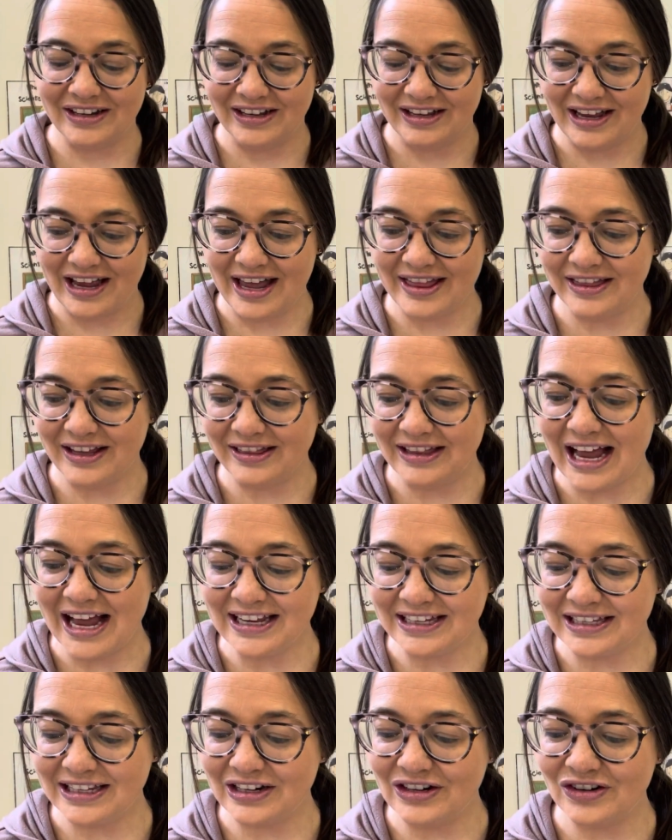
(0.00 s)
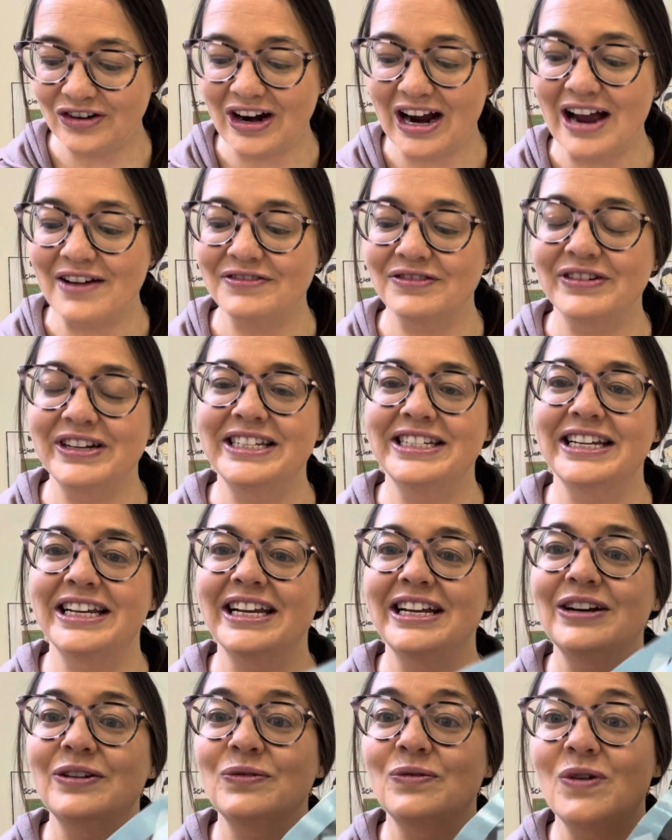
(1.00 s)
And the last little craft we
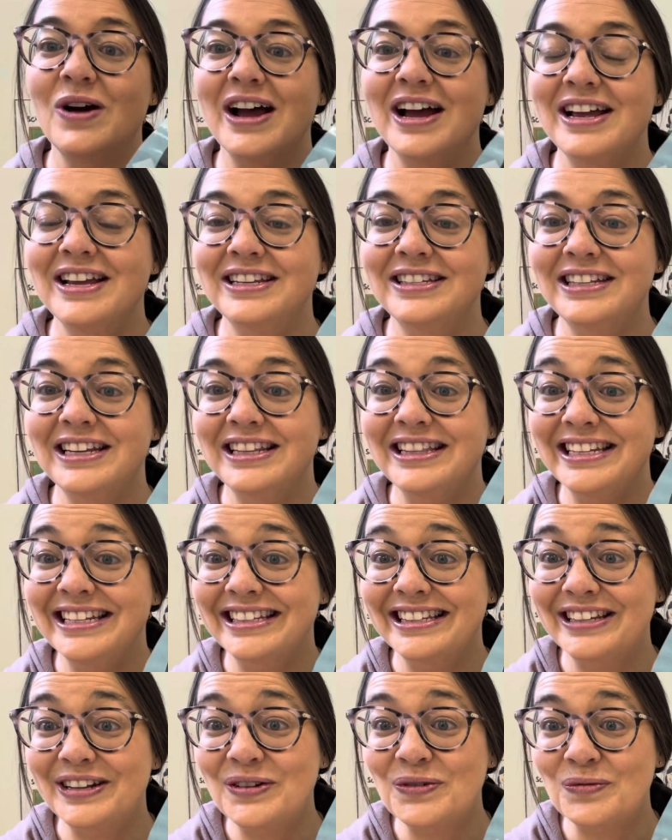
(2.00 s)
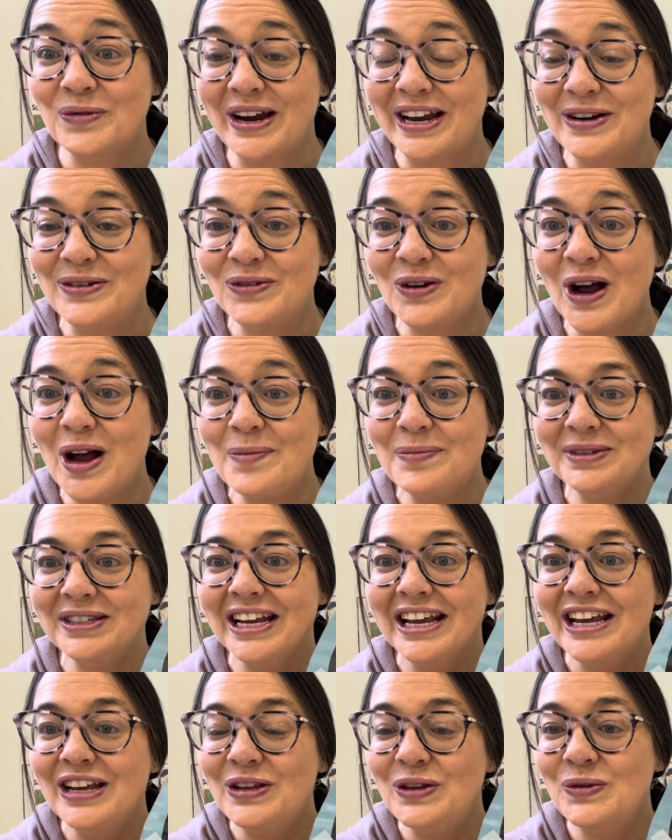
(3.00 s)
did was these little raindrops.
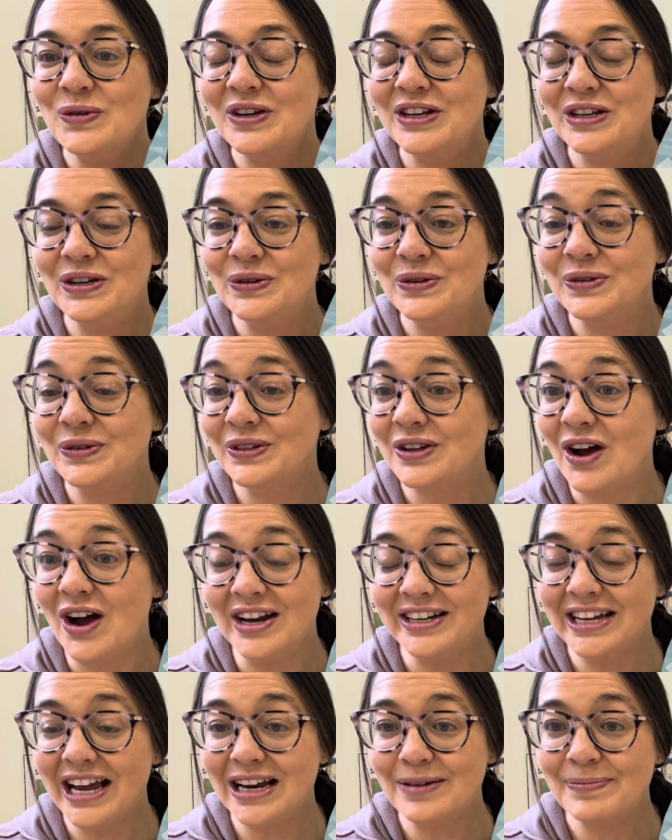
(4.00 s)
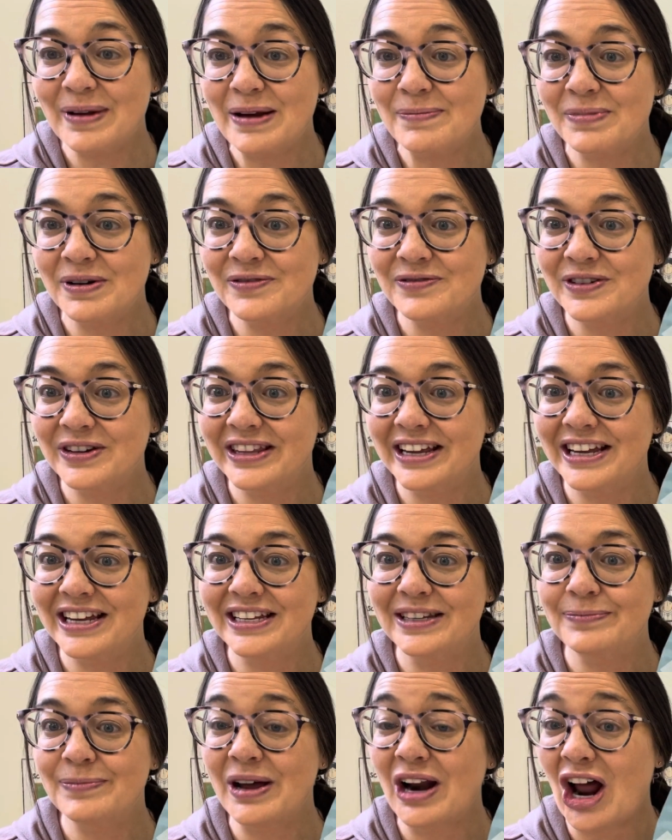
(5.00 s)
You can use contact paper for
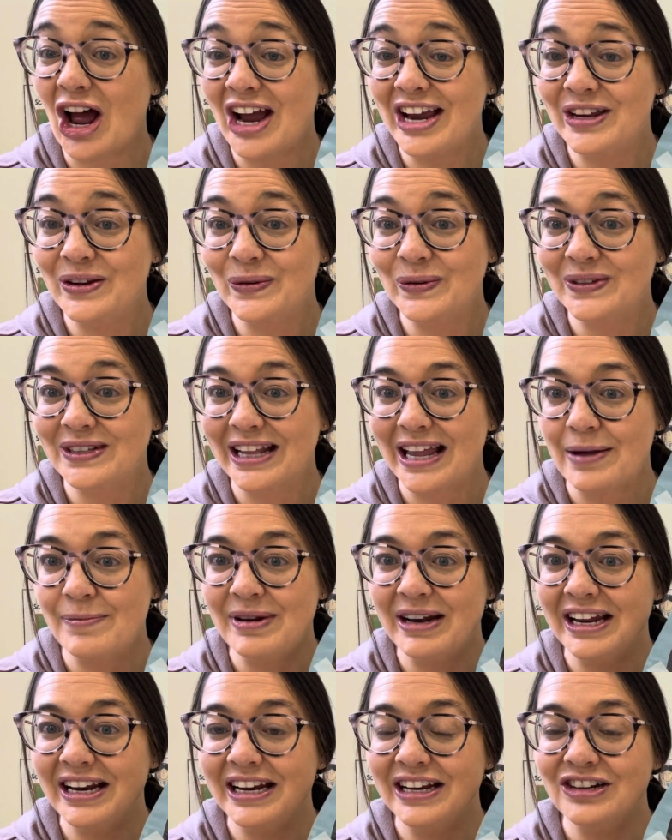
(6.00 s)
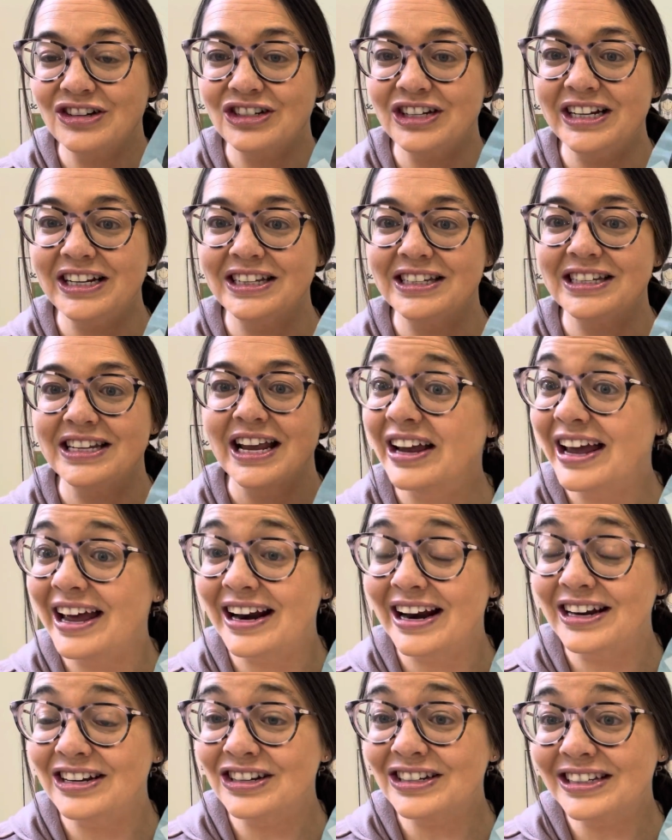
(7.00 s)
this, but I used laminating sheets. And
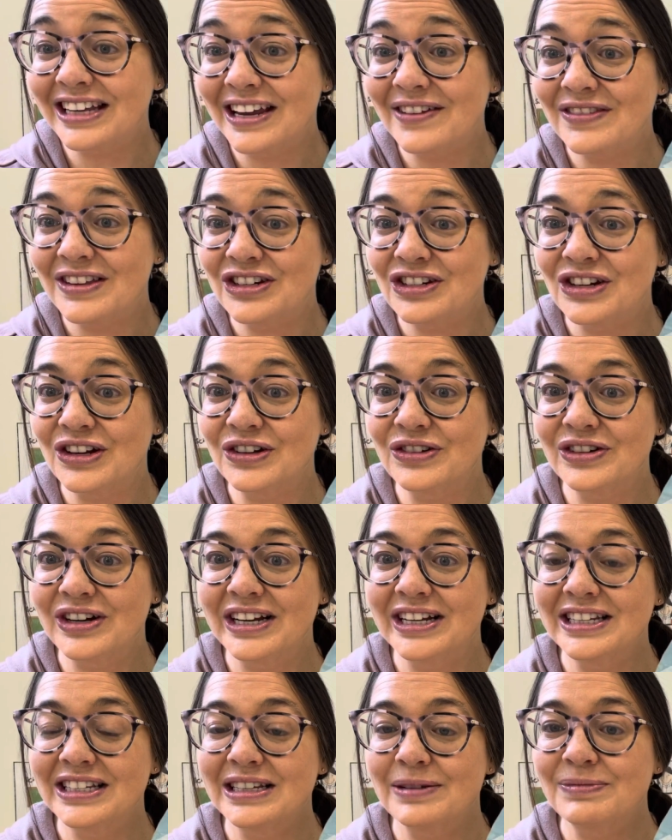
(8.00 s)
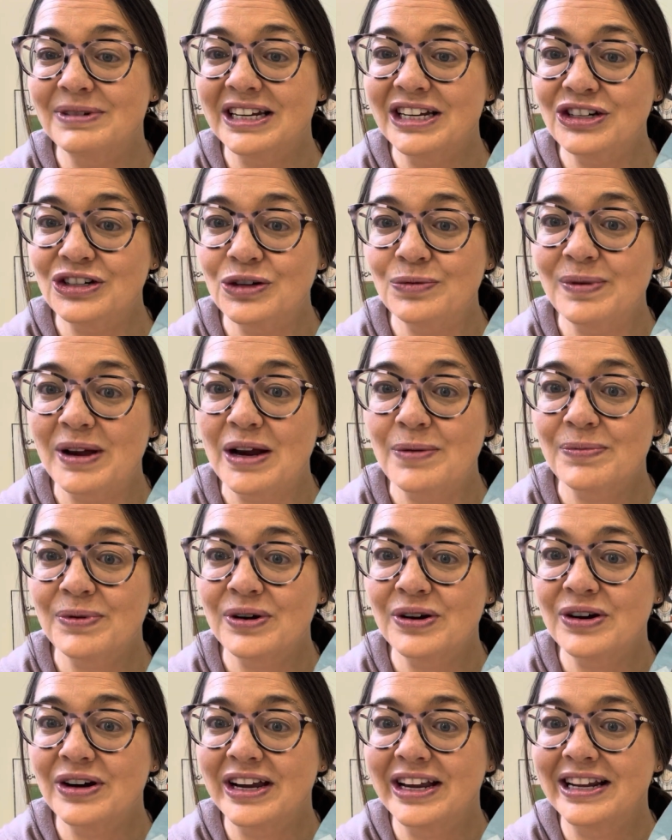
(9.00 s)
I just gave the children some tissue
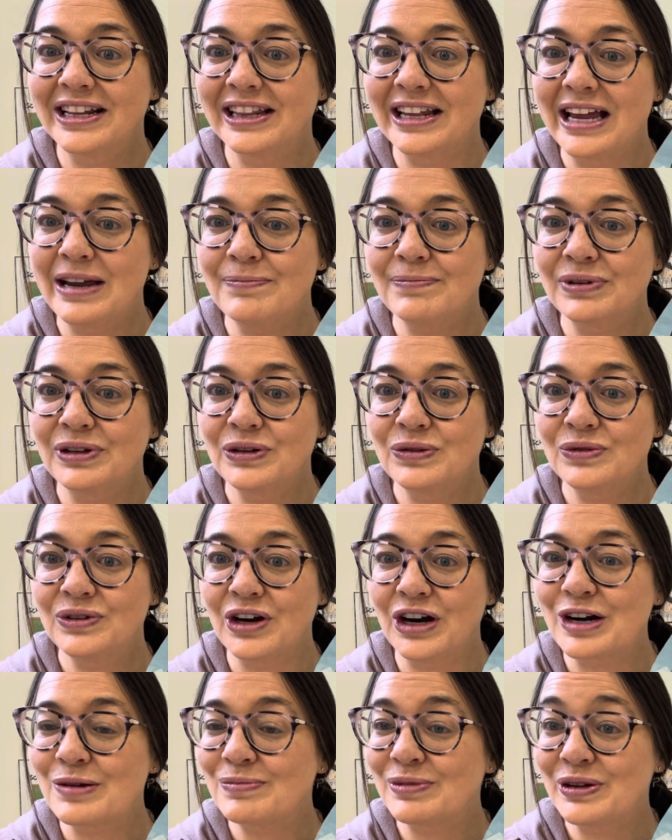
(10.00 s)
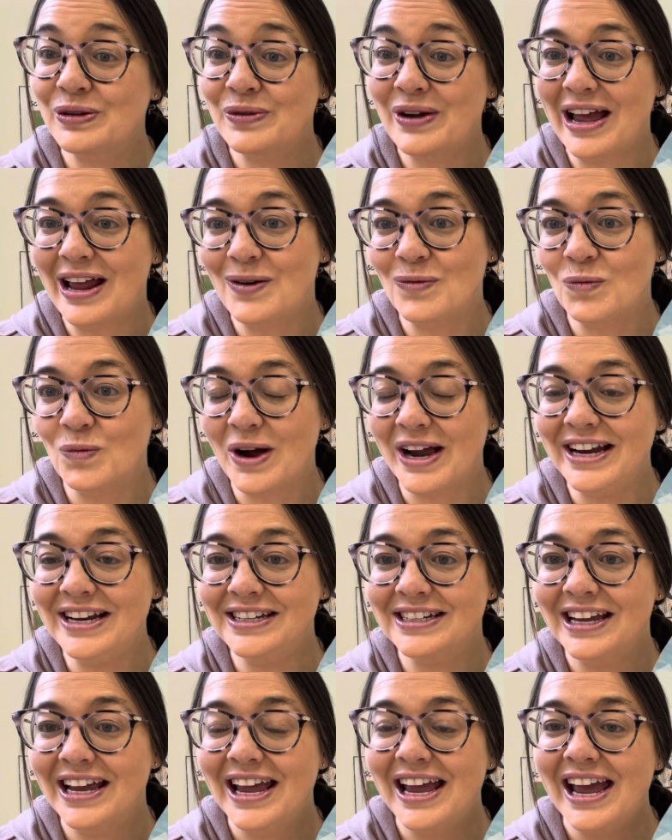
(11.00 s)
paper in light blue, dark blue, and white.